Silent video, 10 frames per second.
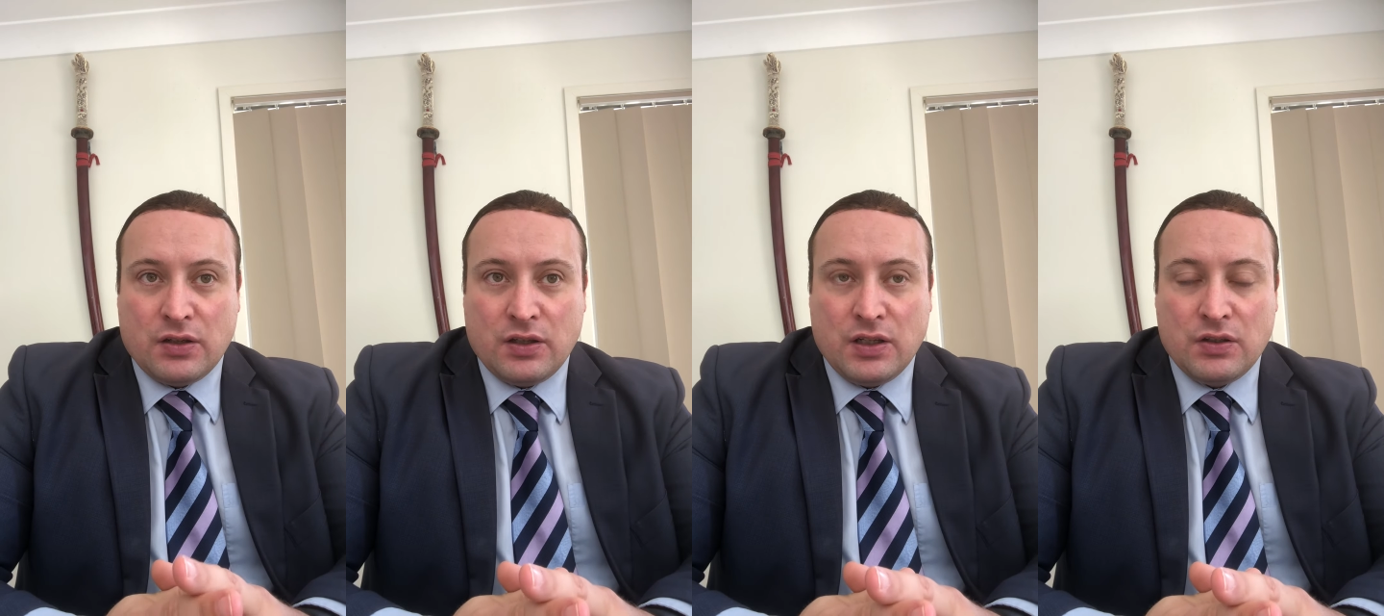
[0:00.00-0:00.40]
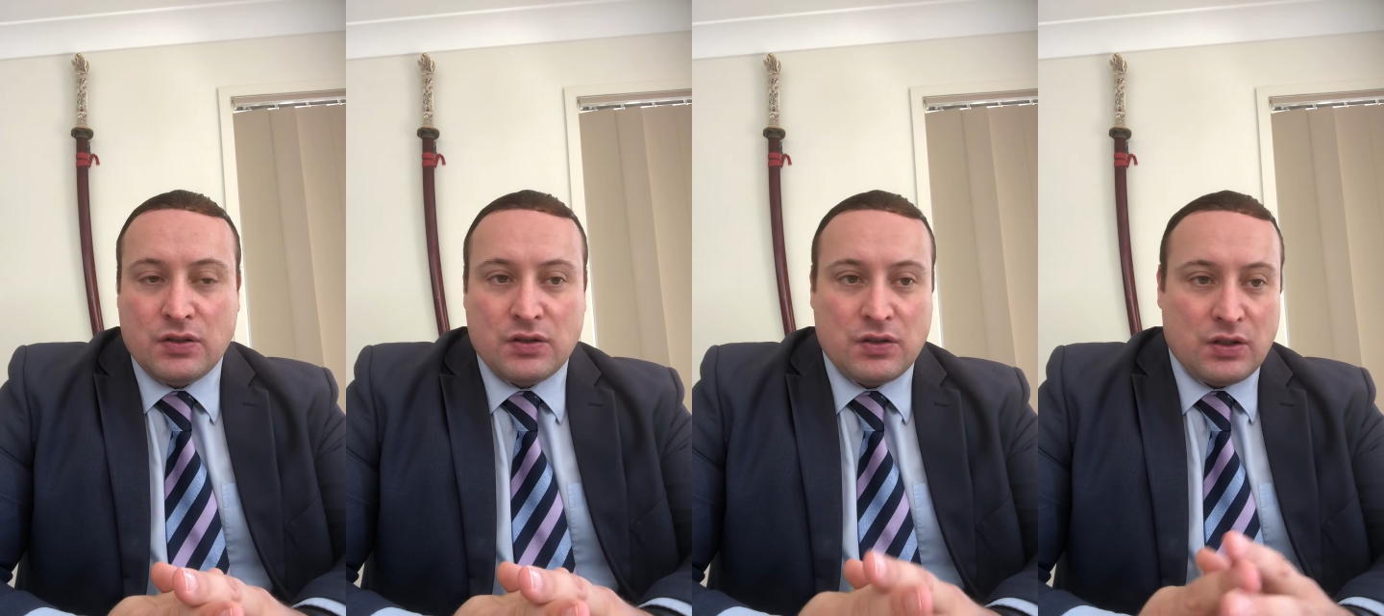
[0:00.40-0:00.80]
of
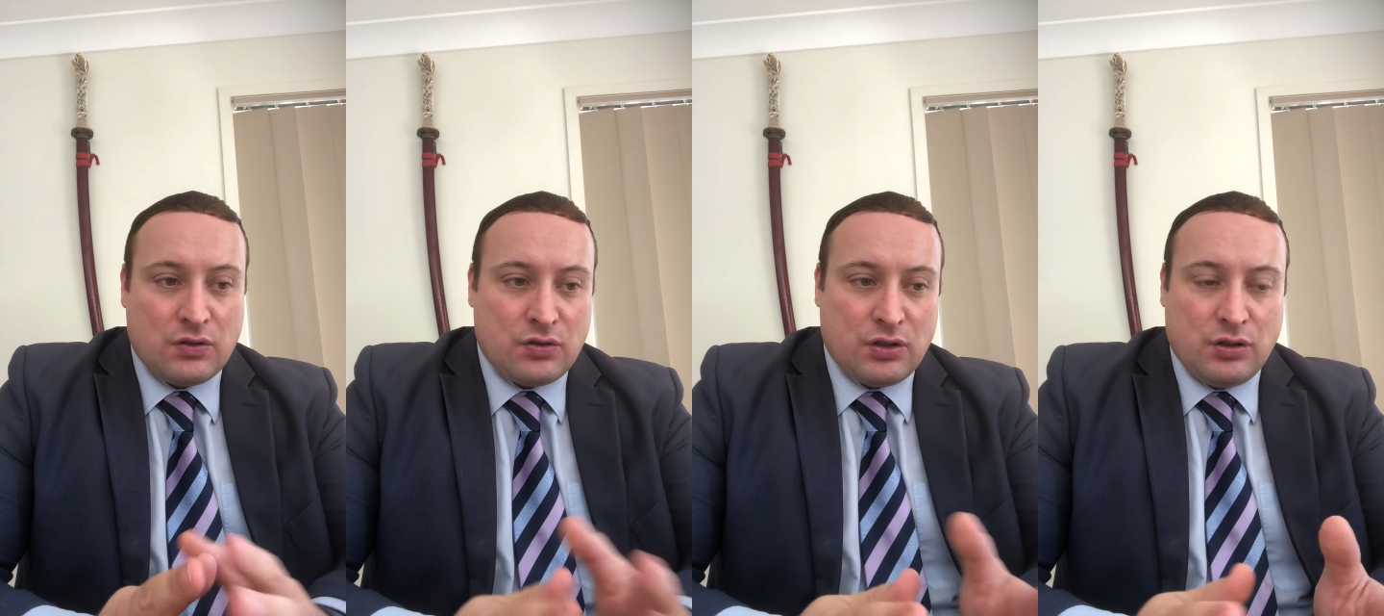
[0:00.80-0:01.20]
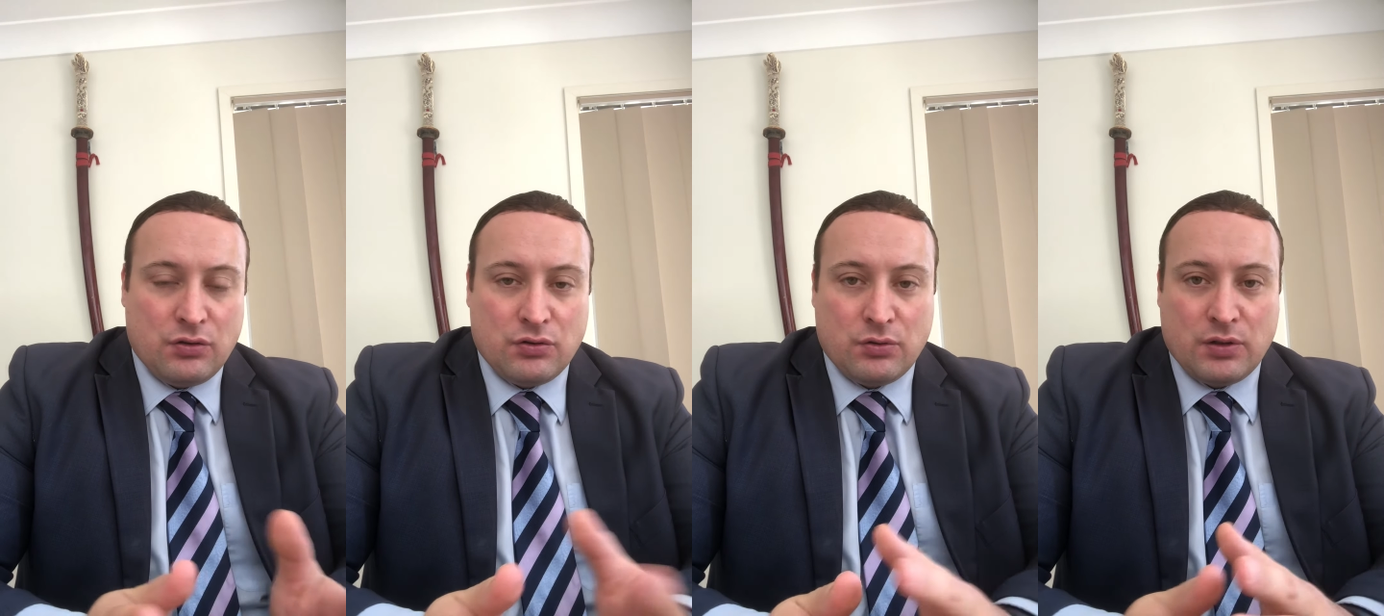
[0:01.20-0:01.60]
things so you
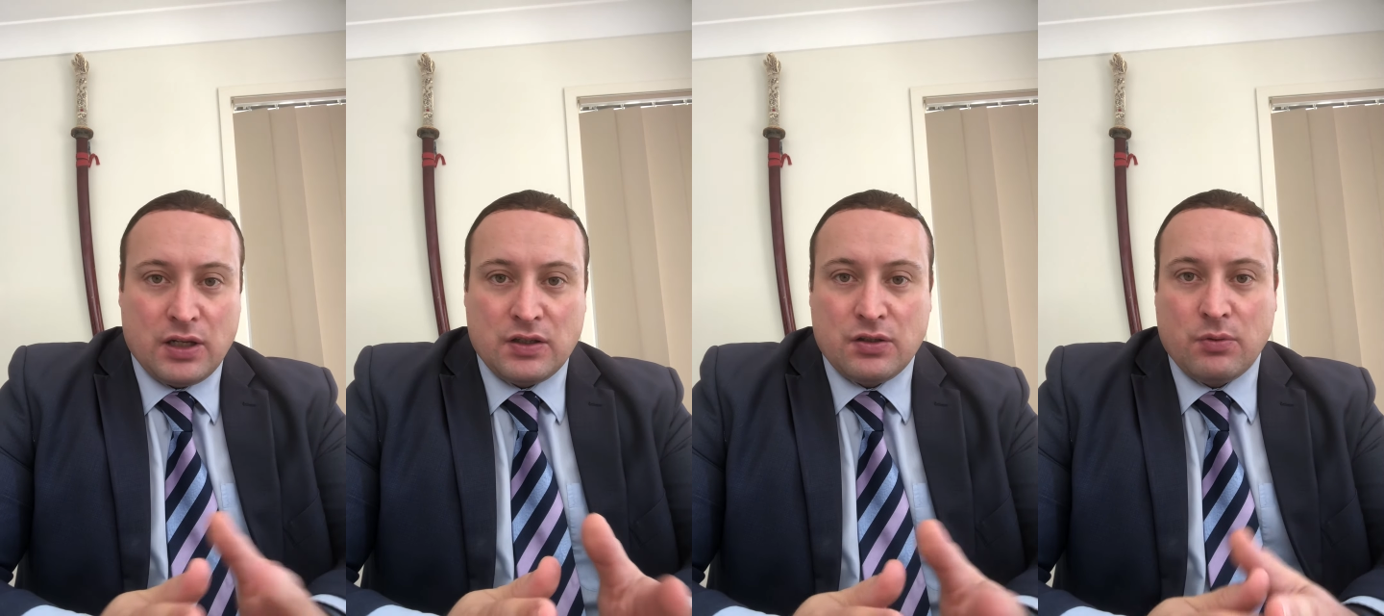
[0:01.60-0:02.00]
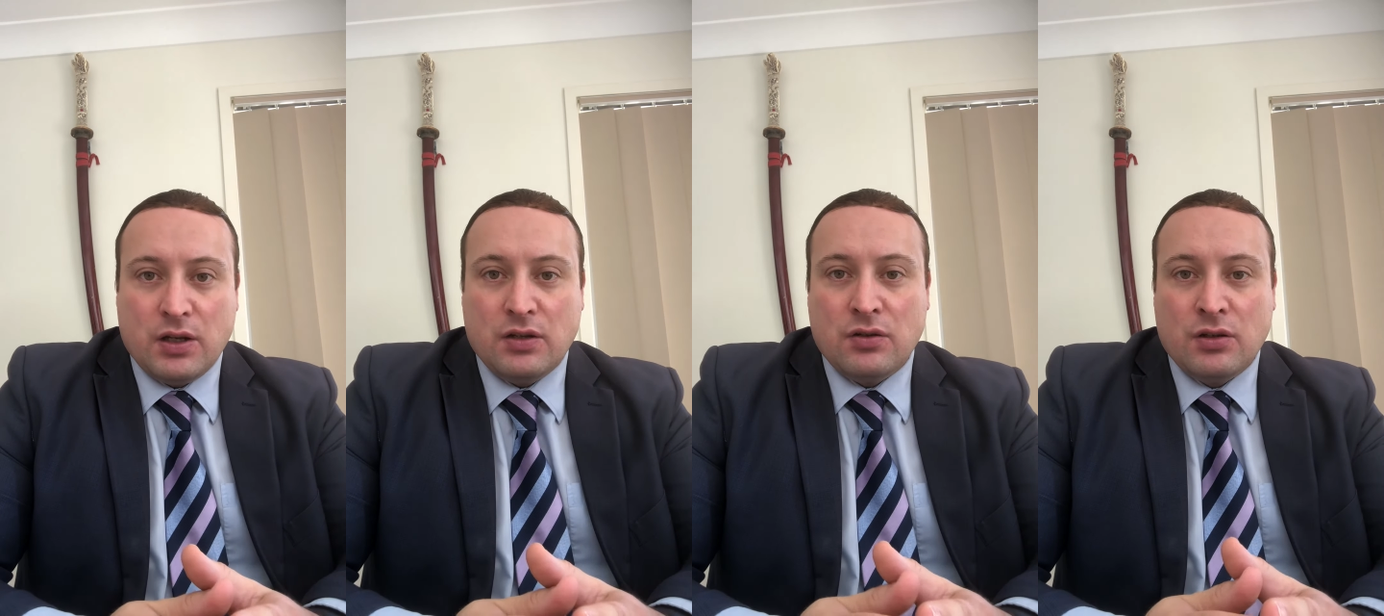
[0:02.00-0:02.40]
can do an
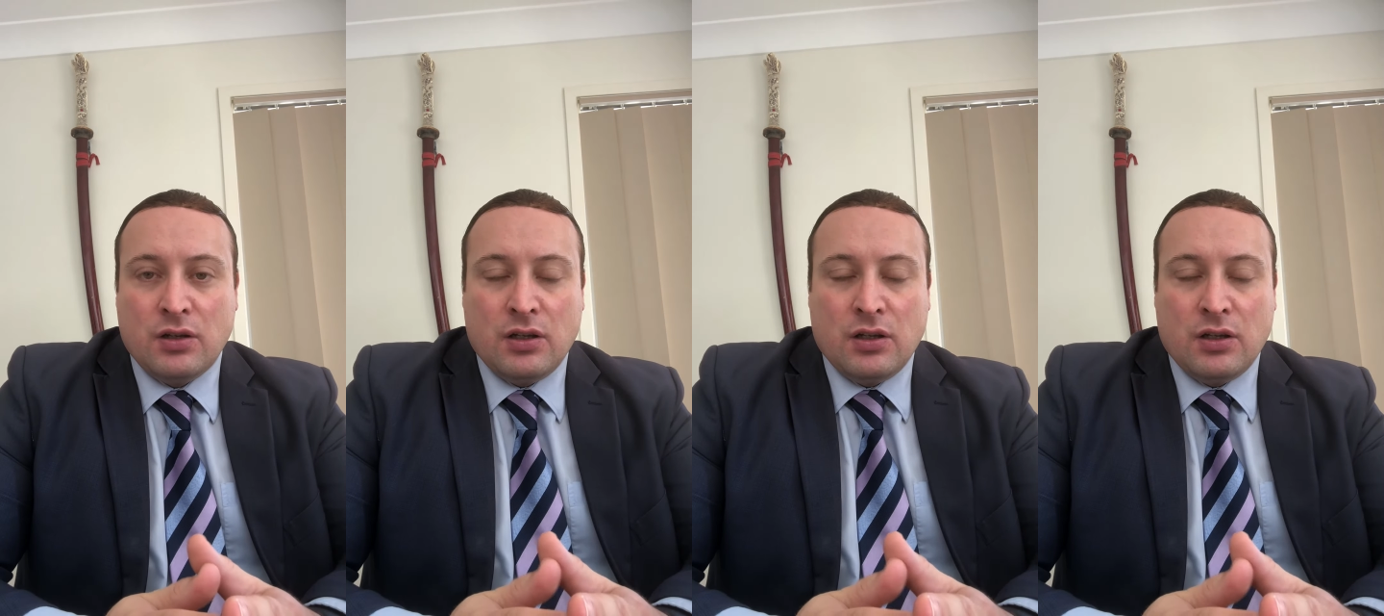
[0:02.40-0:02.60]
end-to-end.